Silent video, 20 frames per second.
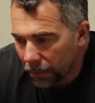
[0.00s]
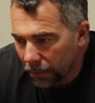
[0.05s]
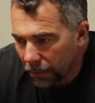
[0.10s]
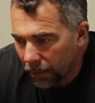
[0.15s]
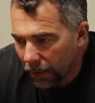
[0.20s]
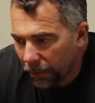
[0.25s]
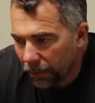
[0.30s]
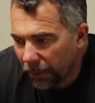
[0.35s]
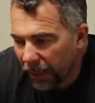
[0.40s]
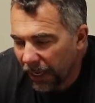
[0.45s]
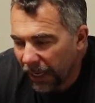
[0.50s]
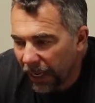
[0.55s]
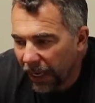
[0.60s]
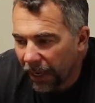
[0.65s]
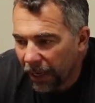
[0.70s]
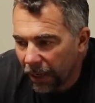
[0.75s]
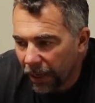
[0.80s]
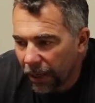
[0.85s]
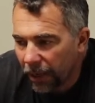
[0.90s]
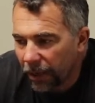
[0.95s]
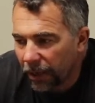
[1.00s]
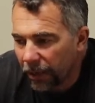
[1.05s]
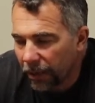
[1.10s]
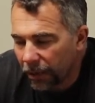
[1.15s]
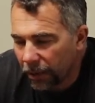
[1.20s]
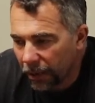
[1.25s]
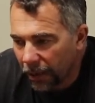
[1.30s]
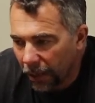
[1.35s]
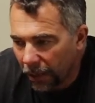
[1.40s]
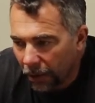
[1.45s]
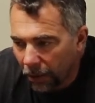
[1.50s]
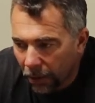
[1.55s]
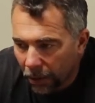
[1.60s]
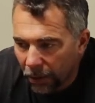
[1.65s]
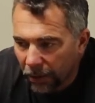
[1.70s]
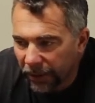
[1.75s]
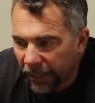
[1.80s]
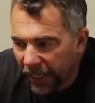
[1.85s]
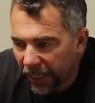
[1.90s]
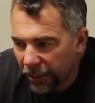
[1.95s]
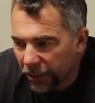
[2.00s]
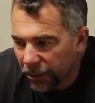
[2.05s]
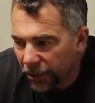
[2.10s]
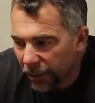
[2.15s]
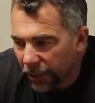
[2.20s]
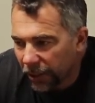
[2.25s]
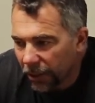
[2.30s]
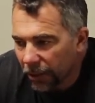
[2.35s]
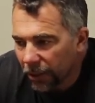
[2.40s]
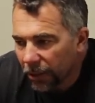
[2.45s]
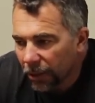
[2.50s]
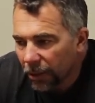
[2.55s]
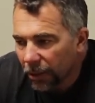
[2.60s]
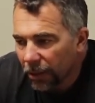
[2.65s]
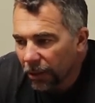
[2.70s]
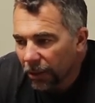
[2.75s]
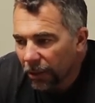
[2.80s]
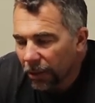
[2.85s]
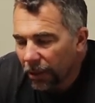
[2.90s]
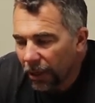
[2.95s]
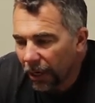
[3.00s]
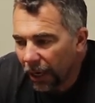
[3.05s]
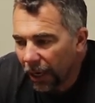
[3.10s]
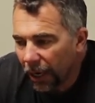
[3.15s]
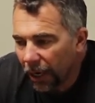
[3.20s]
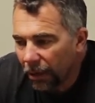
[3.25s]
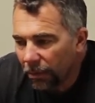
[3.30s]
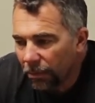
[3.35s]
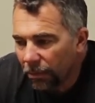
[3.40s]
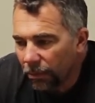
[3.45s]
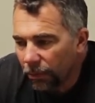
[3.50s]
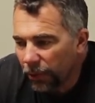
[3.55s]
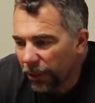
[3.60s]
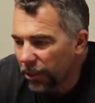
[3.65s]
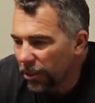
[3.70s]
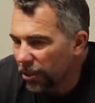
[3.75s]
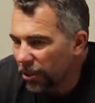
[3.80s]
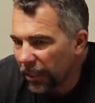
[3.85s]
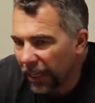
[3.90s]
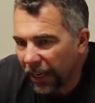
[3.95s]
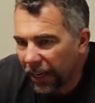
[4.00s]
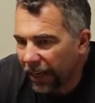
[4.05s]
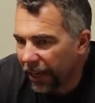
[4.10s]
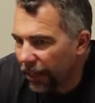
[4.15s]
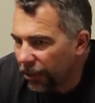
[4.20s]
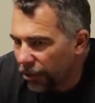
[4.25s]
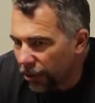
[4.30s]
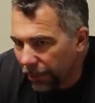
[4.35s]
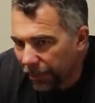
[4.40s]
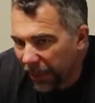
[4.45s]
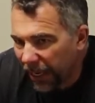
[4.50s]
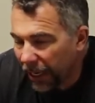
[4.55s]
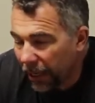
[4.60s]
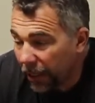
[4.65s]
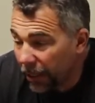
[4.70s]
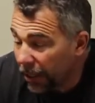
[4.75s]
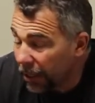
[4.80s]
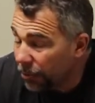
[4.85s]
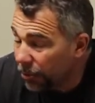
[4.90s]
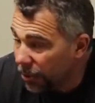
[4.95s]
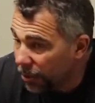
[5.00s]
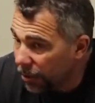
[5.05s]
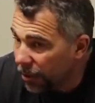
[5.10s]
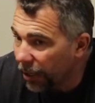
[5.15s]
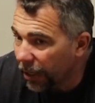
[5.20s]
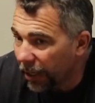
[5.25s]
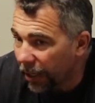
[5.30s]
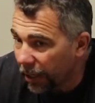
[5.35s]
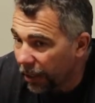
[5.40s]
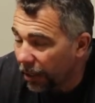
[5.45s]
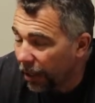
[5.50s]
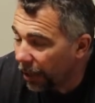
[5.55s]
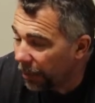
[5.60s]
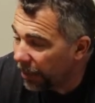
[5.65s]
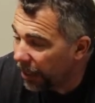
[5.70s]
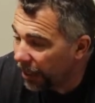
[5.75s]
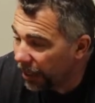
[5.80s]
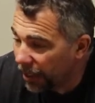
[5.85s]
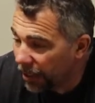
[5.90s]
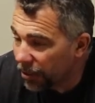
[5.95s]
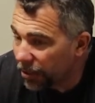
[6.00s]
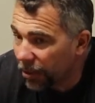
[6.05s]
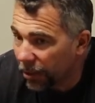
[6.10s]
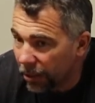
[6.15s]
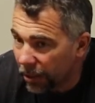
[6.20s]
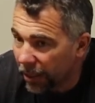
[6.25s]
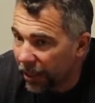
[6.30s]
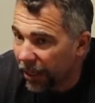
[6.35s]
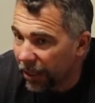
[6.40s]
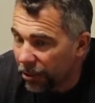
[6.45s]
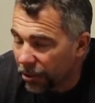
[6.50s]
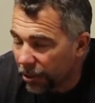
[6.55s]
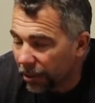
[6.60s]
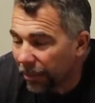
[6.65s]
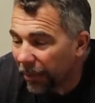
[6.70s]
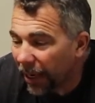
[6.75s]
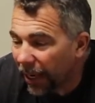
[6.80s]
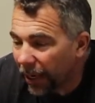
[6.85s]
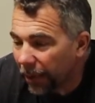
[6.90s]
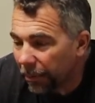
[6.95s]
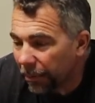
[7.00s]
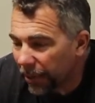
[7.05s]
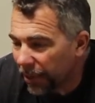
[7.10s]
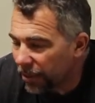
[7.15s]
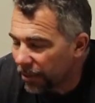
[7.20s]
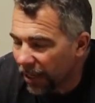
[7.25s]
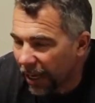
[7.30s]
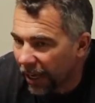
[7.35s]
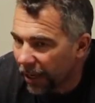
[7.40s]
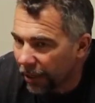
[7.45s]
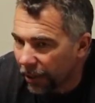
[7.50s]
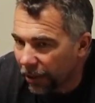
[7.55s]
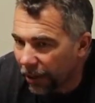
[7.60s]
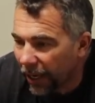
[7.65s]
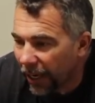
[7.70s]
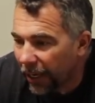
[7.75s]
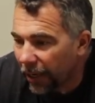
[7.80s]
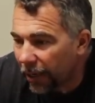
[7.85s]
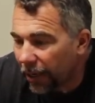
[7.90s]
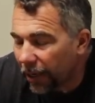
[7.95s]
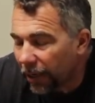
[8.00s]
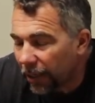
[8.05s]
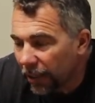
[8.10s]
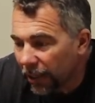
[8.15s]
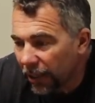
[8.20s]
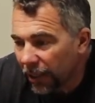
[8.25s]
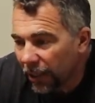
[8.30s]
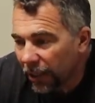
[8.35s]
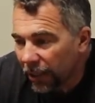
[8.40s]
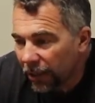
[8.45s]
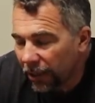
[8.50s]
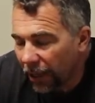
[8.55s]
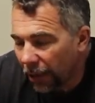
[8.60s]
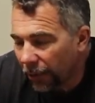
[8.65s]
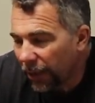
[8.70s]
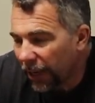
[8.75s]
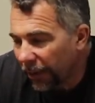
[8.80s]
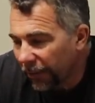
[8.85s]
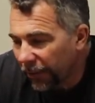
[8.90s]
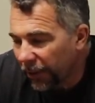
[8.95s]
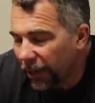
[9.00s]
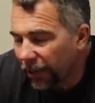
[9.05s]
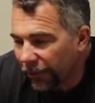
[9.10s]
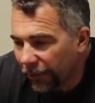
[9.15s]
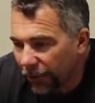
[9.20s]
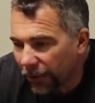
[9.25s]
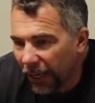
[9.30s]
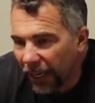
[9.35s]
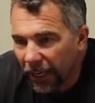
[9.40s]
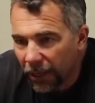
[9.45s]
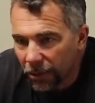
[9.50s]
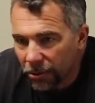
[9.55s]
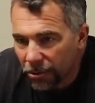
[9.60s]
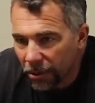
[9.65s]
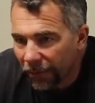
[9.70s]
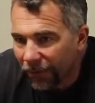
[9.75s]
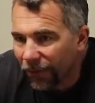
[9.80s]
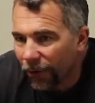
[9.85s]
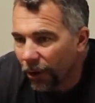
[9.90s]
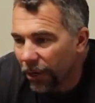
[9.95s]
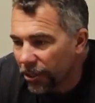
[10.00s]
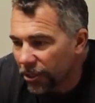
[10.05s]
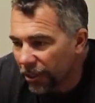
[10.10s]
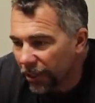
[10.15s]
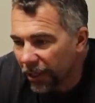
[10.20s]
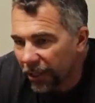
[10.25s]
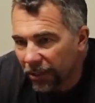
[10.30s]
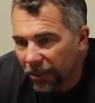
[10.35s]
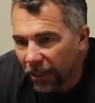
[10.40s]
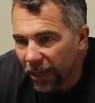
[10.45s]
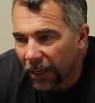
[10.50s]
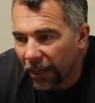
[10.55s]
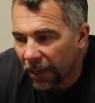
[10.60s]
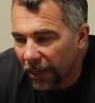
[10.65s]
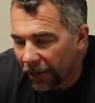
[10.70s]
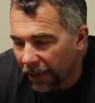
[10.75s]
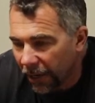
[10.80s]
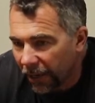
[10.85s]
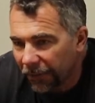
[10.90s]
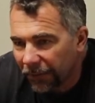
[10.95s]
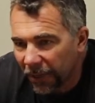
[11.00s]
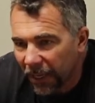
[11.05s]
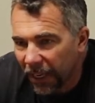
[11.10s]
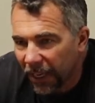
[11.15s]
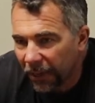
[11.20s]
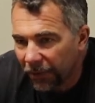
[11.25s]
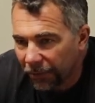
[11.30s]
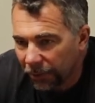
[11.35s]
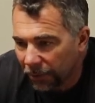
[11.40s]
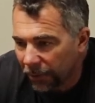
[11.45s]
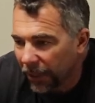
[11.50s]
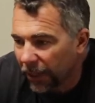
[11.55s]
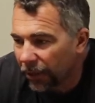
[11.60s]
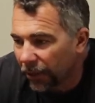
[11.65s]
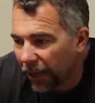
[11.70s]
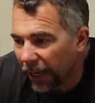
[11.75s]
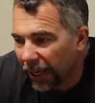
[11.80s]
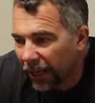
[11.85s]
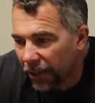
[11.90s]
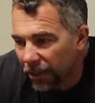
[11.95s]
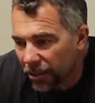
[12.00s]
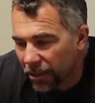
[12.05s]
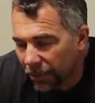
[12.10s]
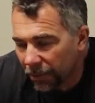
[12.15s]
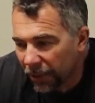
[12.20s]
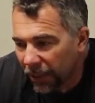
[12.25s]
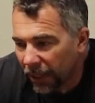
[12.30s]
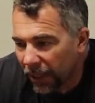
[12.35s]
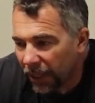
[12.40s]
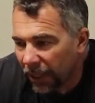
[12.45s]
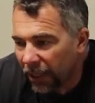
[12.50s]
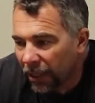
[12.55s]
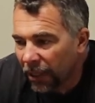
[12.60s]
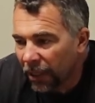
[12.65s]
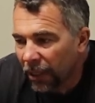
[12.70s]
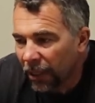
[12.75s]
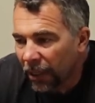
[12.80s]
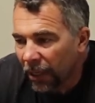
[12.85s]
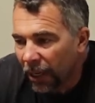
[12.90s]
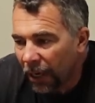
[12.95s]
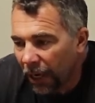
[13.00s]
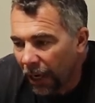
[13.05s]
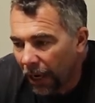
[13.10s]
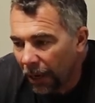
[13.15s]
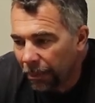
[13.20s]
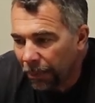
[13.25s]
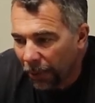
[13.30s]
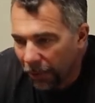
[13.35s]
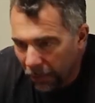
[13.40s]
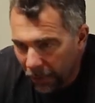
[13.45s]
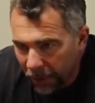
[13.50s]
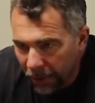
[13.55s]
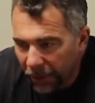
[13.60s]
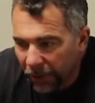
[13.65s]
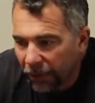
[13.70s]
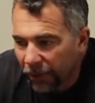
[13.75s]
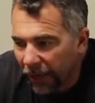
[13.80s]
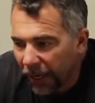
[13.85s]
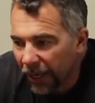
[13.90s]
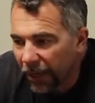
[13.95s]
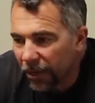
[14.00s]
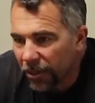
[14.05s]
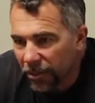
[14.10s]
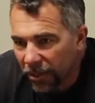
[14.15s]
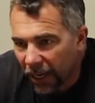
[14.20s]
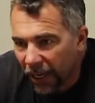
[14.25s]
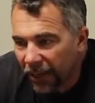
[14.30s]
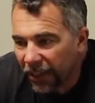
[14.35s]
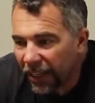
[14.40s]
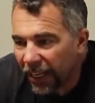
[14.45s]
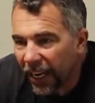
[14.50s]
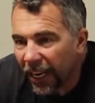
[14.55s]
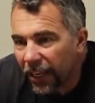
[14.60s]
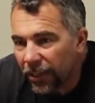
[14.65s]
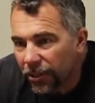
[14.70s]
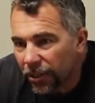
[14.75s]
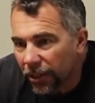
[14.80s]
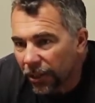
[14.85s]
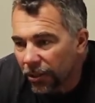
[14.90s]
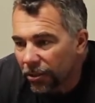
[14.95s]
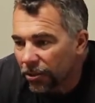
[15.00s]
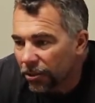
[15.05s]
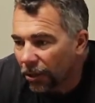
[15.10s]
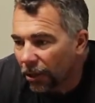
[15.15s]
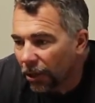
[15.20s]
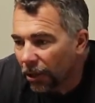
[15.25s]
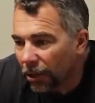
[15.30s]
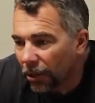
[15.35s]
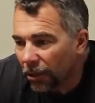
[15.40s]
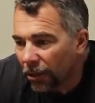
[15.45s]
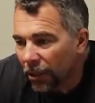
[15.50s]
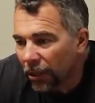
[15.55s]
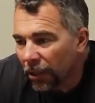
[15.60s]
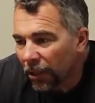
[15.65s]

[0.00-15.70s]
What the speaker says: what we had on our old edger, we just had an edger man. And he was good. I mean, he's a good edger man, but he's not a grader. Now we have enough graders. We're fortunate enough to have 3 graders, and we put one of the graders on the edger. So